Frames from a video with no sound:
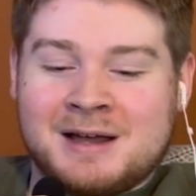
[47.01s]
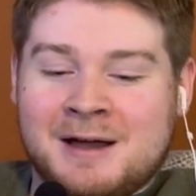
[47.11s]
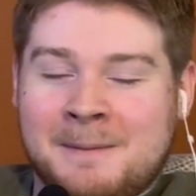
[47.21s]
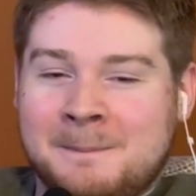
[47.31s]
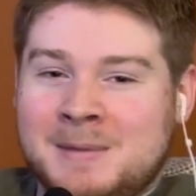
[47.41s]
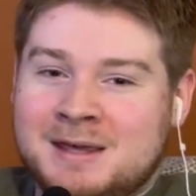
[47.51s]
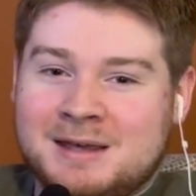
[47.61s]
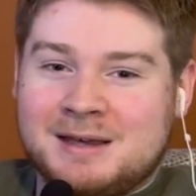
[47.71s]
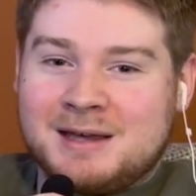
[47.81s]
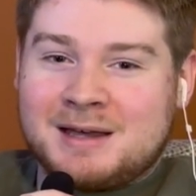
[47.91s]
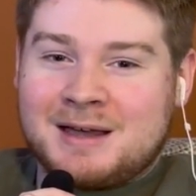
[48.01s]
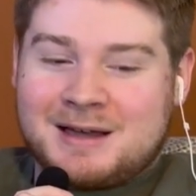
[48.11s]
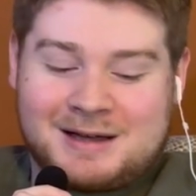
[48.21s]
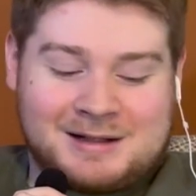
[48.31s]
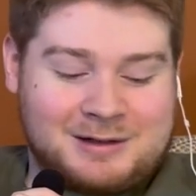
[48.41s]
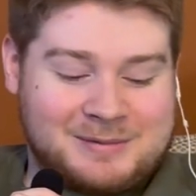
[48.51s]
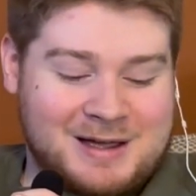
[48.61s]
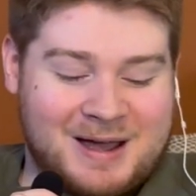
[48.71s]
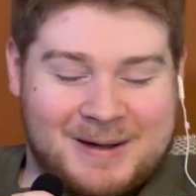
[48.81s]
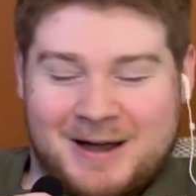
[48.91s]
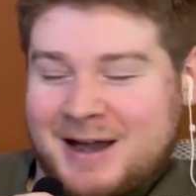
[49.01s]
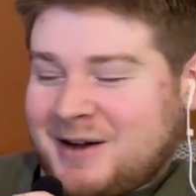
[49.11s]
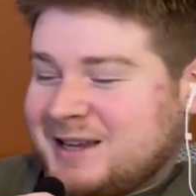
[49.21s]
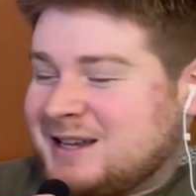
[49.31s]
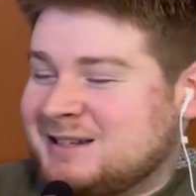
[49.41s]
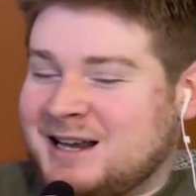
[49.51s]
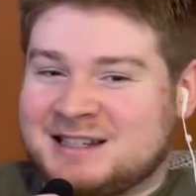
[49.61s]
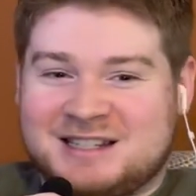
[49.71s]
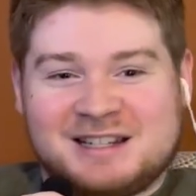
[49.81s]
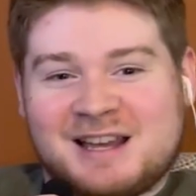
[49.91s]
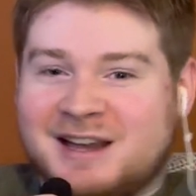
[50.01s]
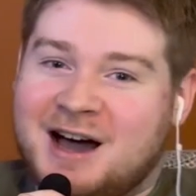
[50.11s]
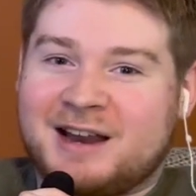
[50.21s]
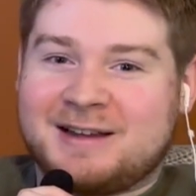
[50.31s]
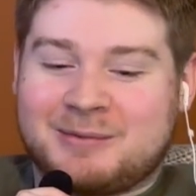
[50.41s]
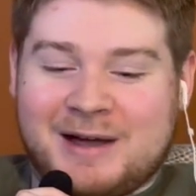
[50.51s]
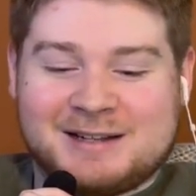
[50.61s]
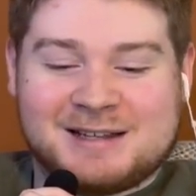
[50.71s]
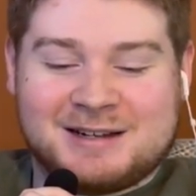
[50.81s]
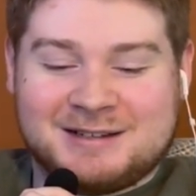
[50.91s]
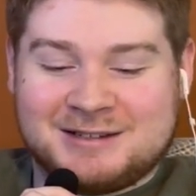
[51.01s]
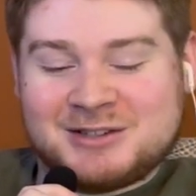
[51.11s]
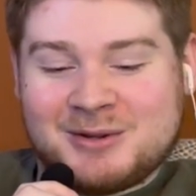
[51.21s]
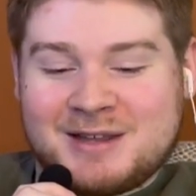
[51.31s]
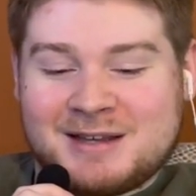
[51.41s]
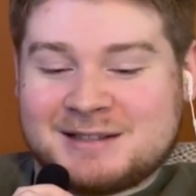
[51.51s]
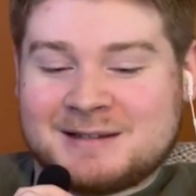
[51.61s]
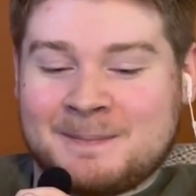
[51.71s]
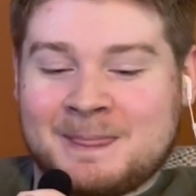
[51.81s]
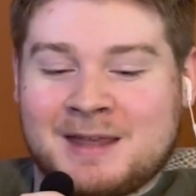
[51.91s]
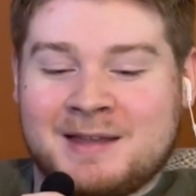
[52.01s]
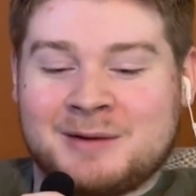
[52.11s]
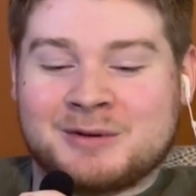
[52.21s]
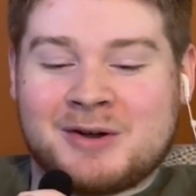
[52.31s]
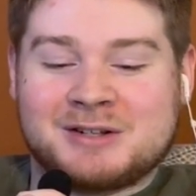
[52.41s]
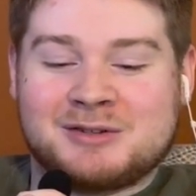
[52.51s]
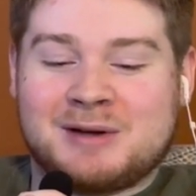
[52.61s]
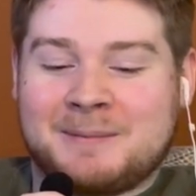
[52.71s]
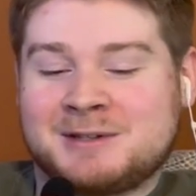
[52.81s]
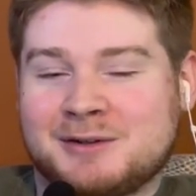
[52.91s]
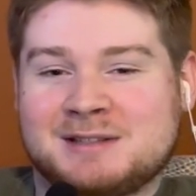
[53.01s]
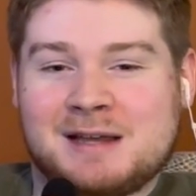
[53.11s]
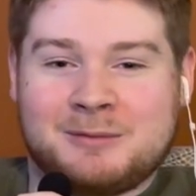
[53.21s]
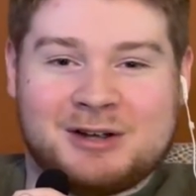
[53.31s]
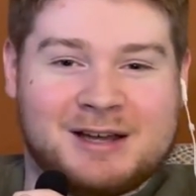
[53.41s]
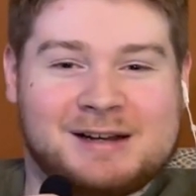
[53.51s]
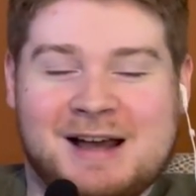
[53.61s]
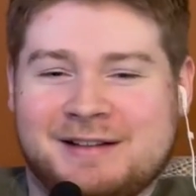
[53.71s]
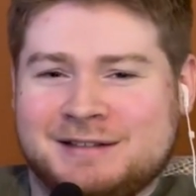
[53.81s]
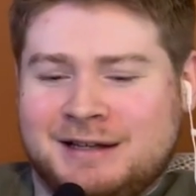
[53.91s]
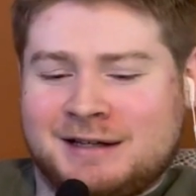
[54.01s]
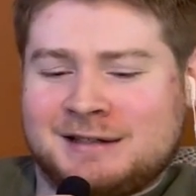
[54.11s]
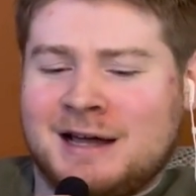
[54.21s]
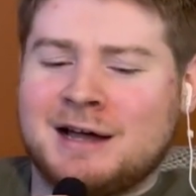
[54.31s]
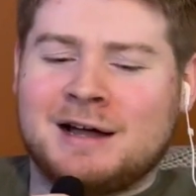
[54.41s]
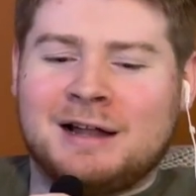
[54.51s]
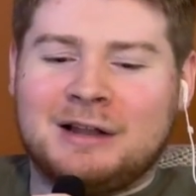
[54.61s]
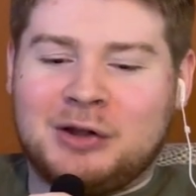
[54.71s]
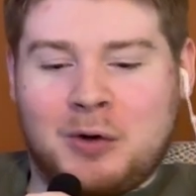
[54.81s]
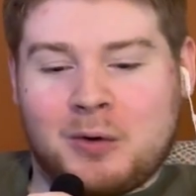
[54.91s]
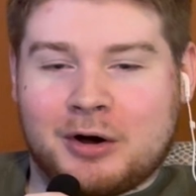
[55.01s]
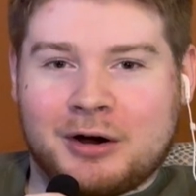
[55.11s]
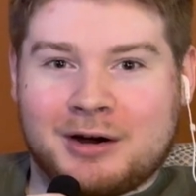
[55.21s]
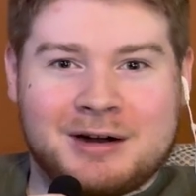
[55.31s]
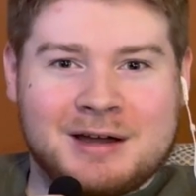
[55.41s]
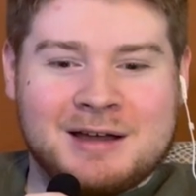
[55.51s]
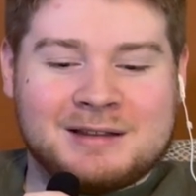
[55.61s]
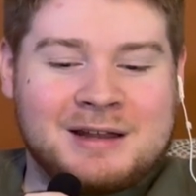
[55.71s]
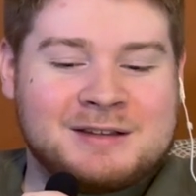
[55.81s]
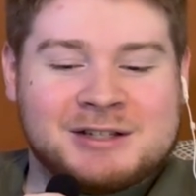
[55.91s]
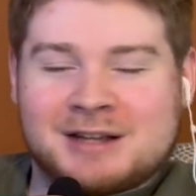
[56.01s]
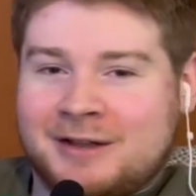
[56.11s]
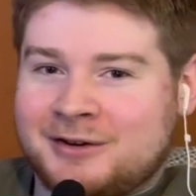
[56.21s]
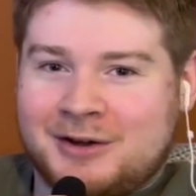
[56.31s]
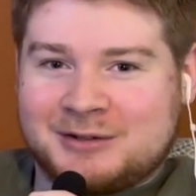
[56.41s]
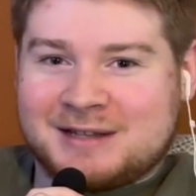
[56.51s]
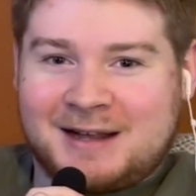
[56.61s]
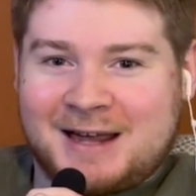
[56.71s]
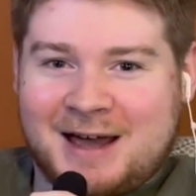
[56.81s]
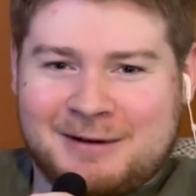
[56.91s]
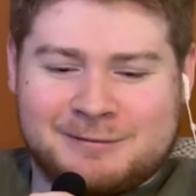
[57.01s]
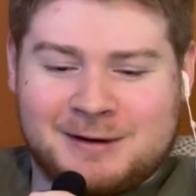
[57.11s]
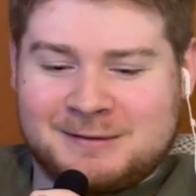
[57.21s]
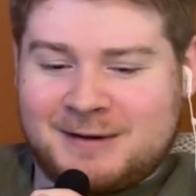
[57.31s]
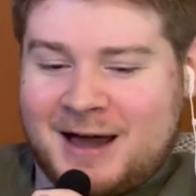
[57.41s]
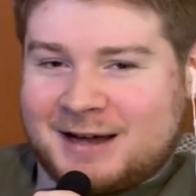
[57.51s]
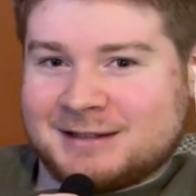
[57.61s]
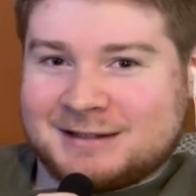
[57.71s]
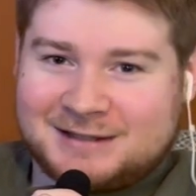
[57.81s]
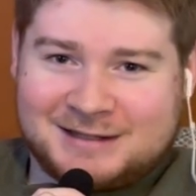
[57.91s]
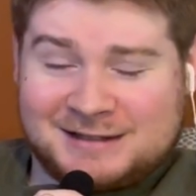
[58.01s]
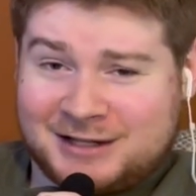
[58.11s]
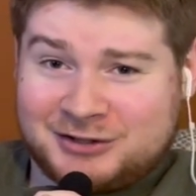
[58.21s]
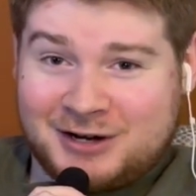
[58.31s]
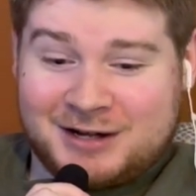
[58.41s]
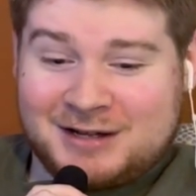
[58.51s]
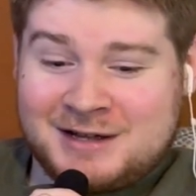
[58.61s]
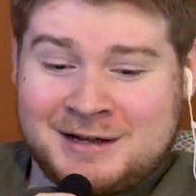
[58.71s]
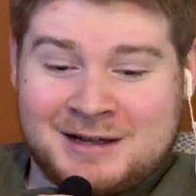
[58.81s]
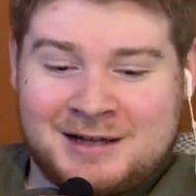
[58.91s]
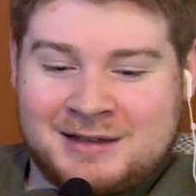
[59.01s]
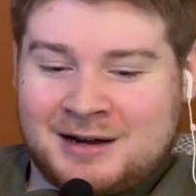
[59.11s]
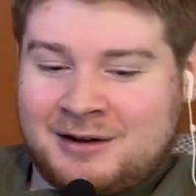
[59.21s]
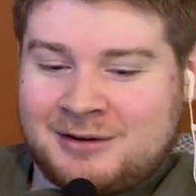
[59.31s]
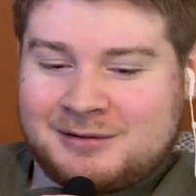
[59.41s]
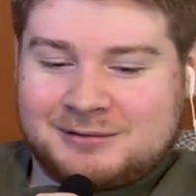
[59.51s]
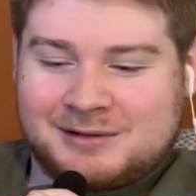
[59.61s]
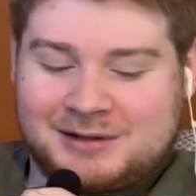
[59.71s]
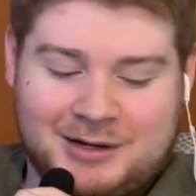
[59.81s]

me, a little bit how I connect to chaotic, why I decided to do this, and then we'll go into episode summary, analysis, lore, then just other notes that I have, fun facts, etc. And then I'll close